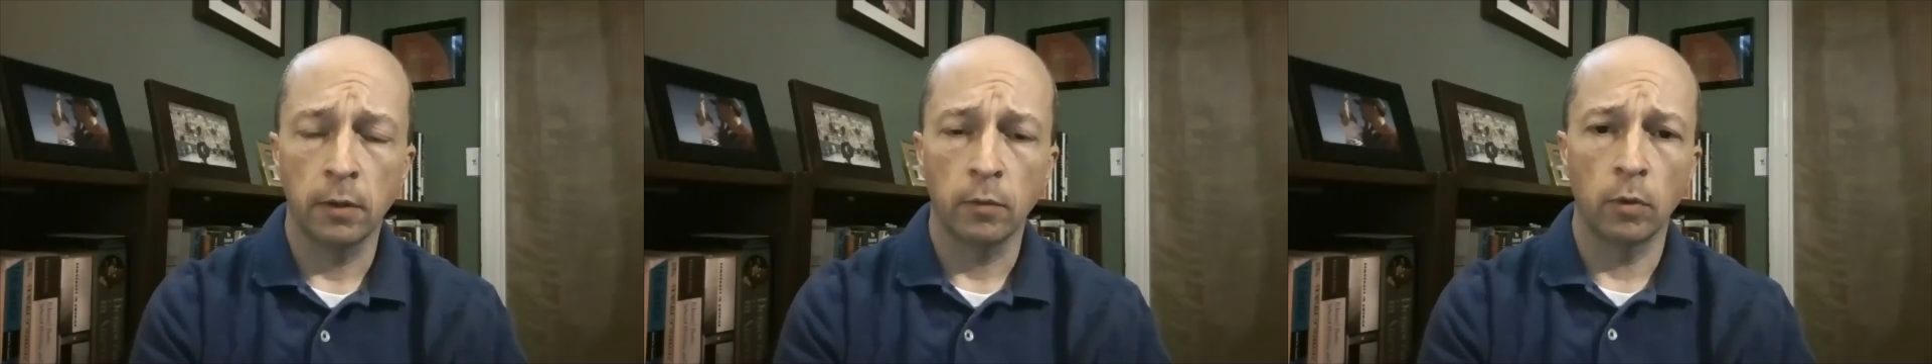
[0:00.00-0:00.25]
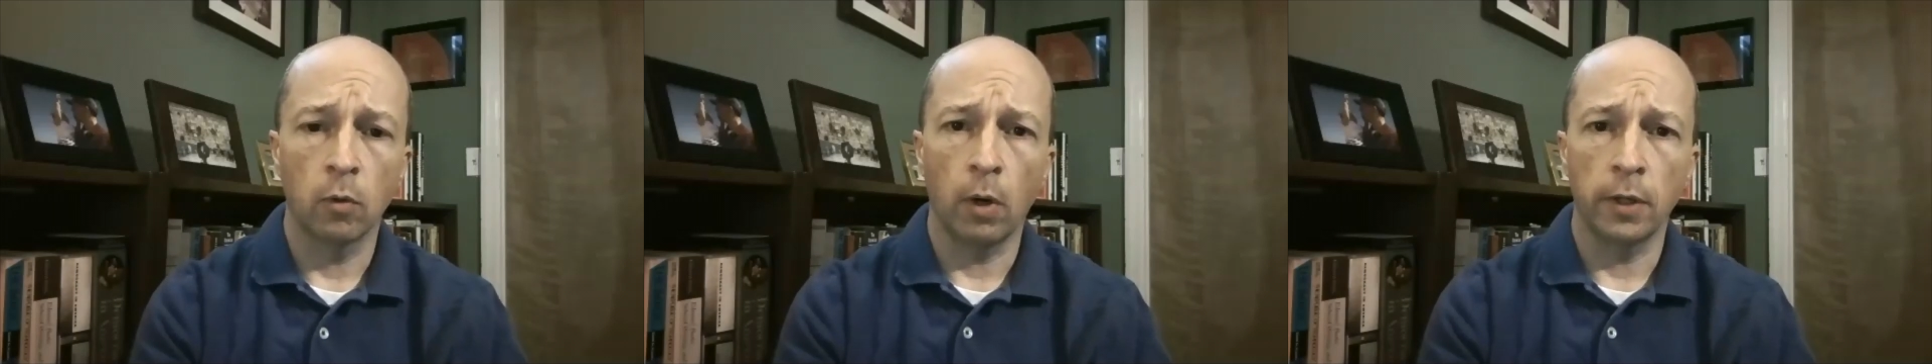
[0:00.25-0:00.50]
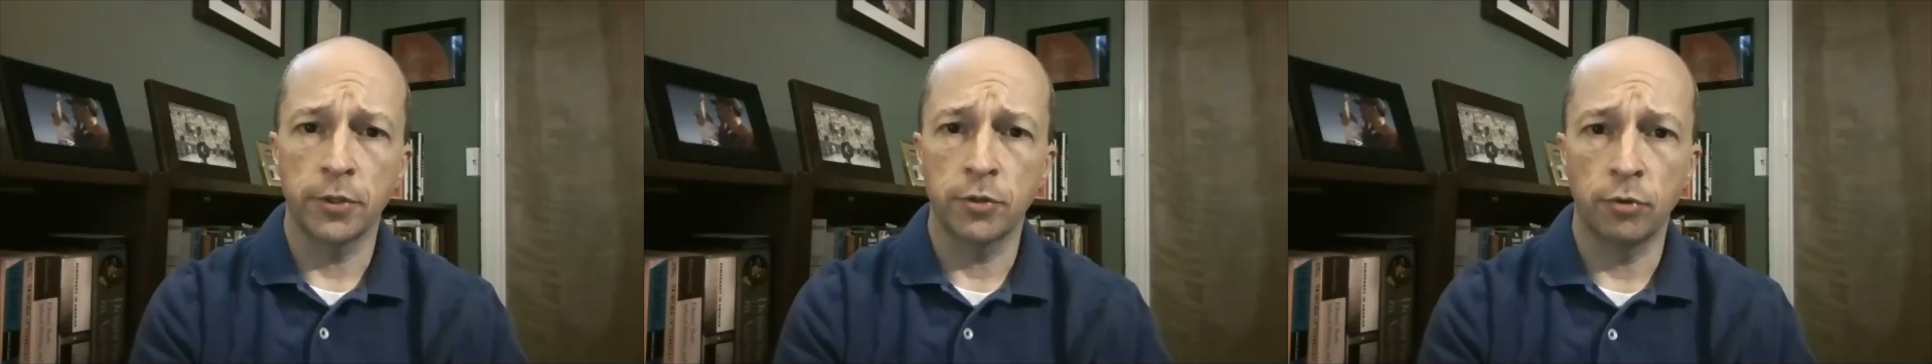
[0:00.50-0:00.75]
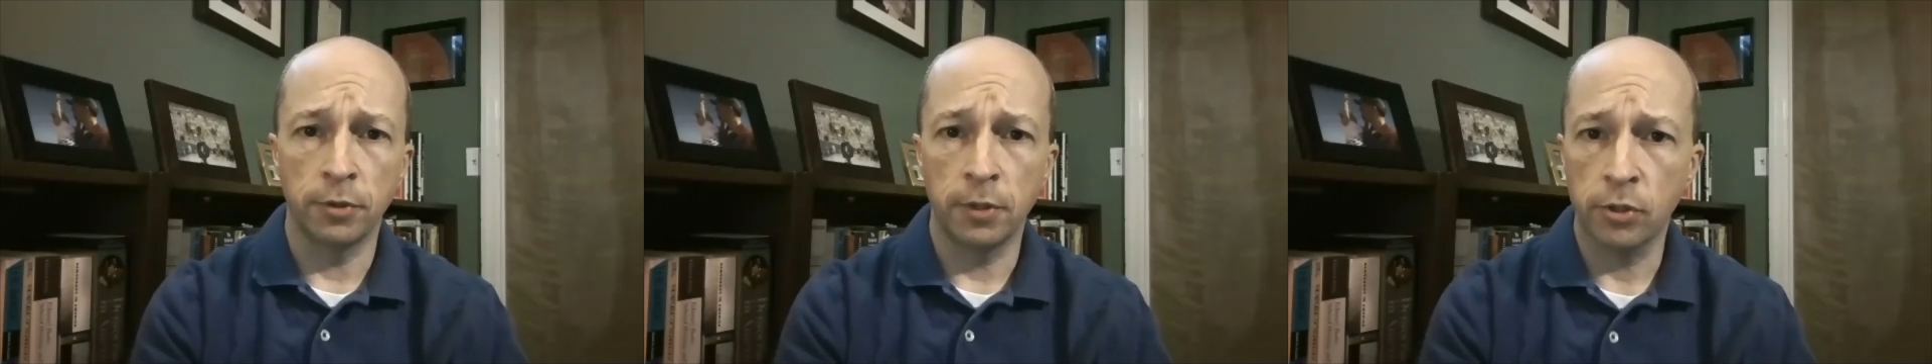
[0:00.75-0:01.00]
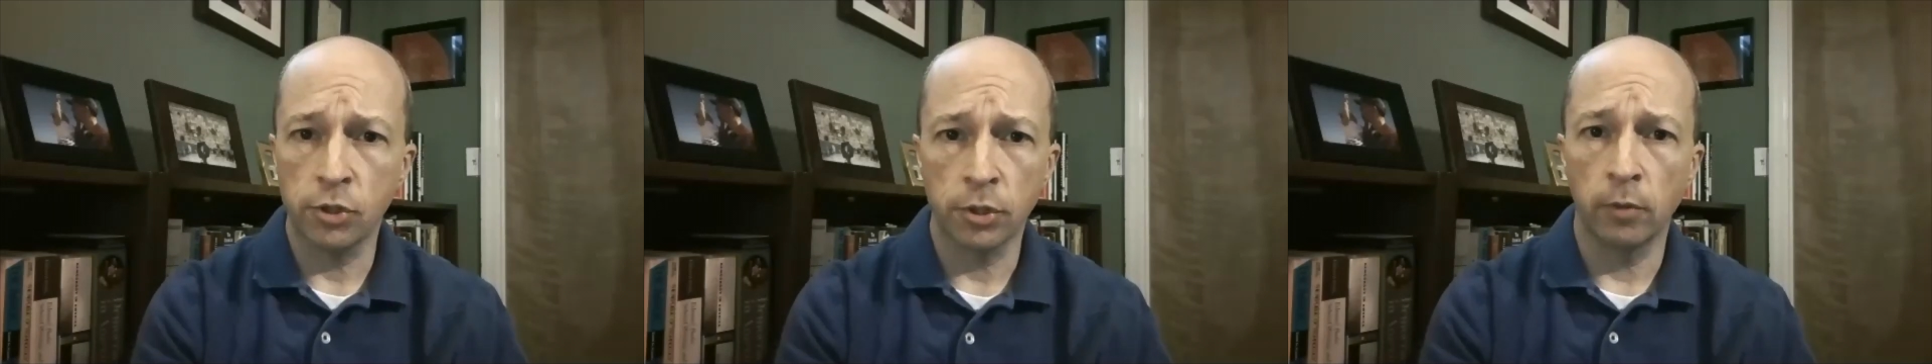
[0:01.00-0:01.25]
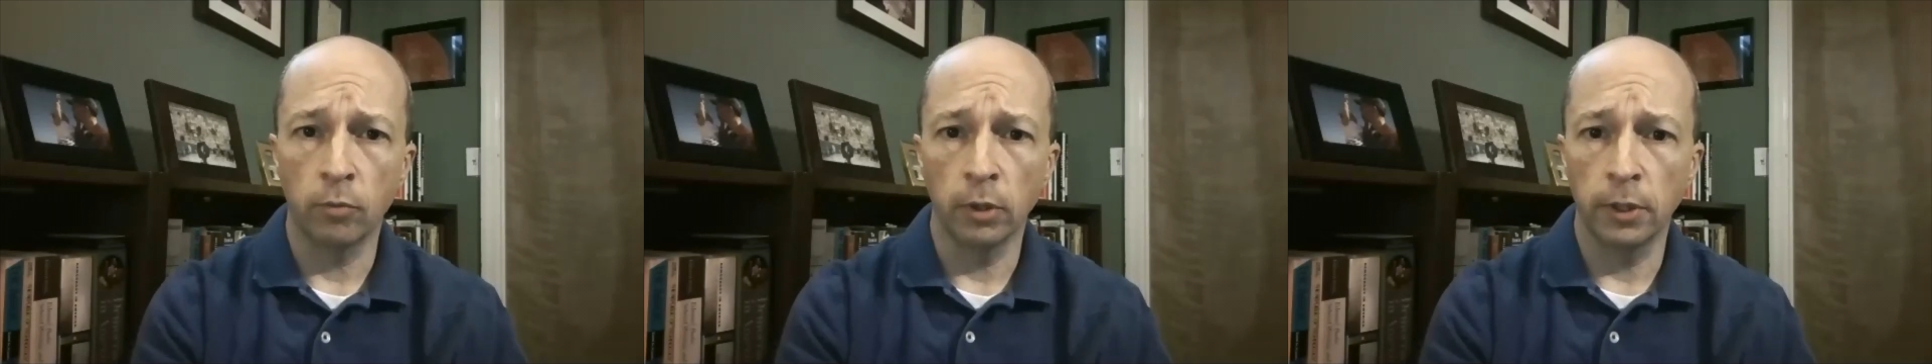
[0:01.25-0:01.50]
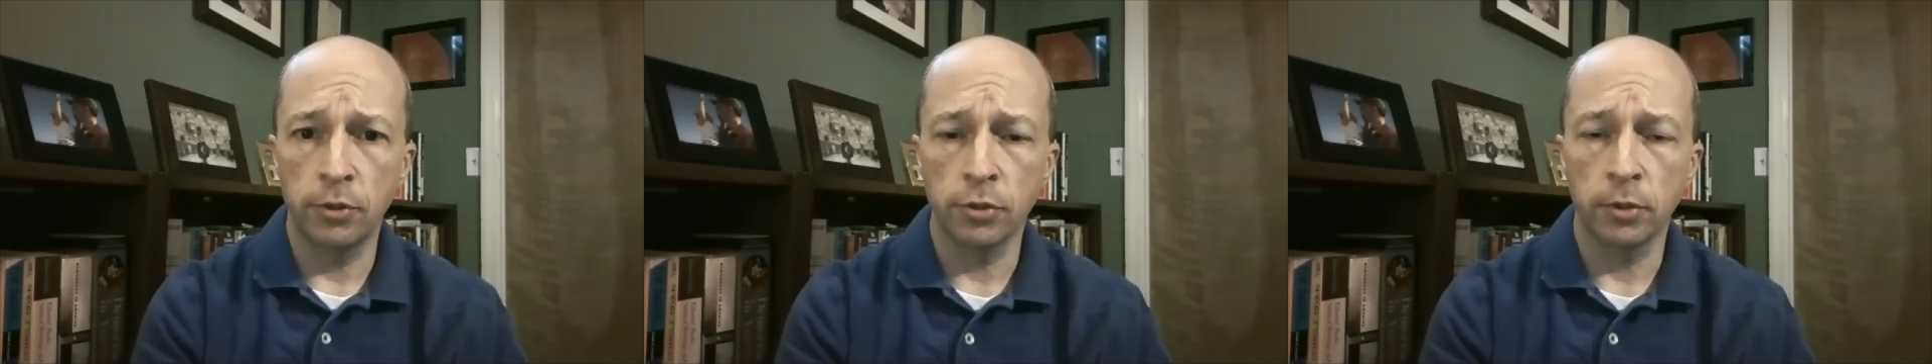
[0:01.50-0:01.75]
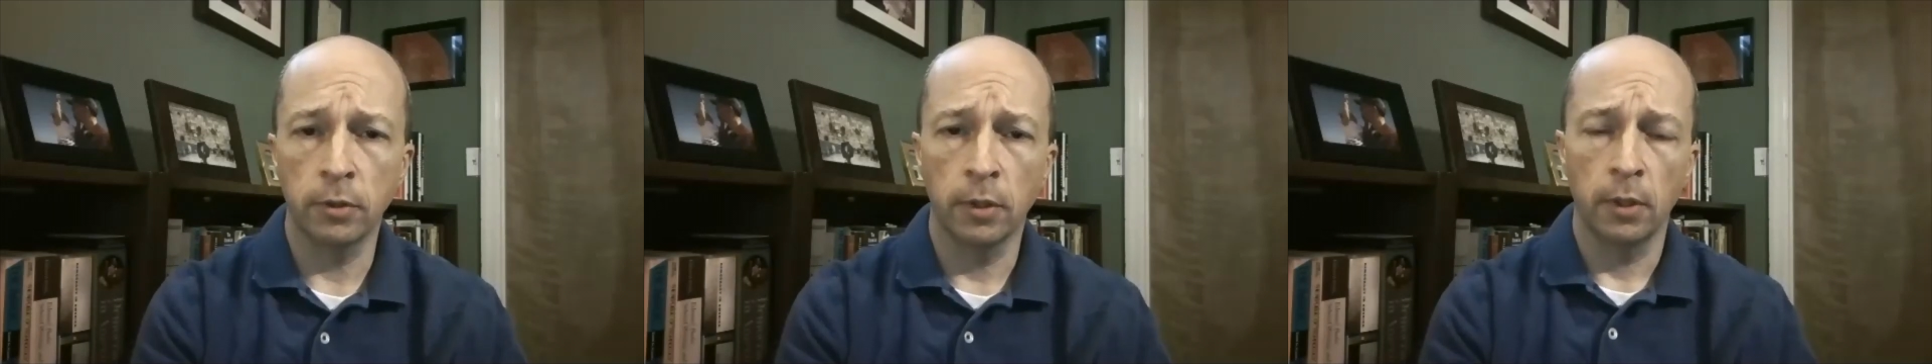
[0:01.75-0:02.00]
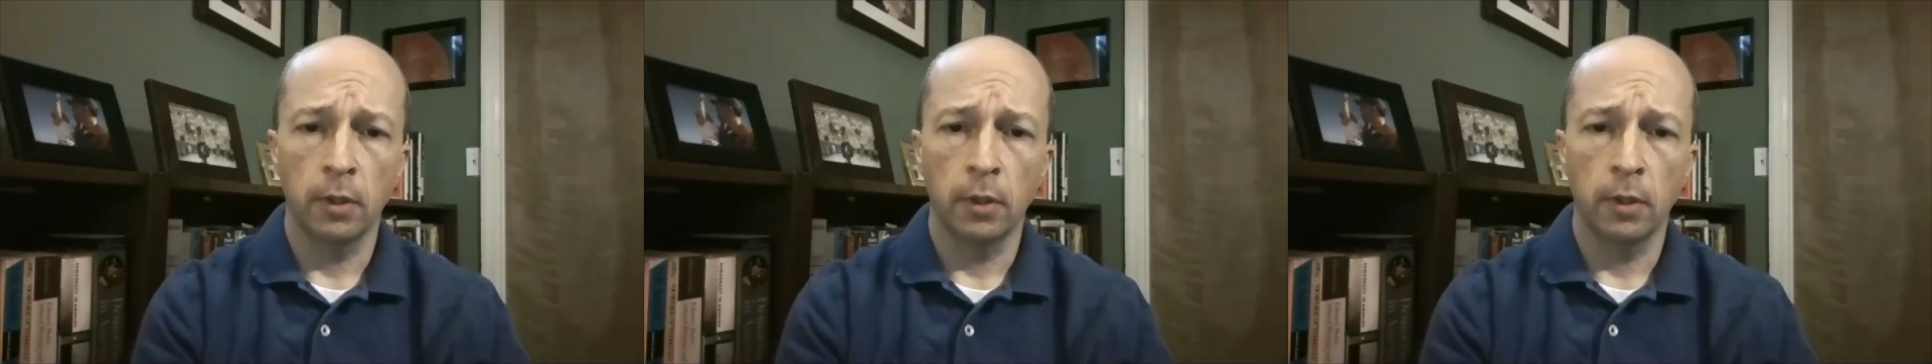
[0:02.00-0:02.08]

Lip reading: requires tradition and religion.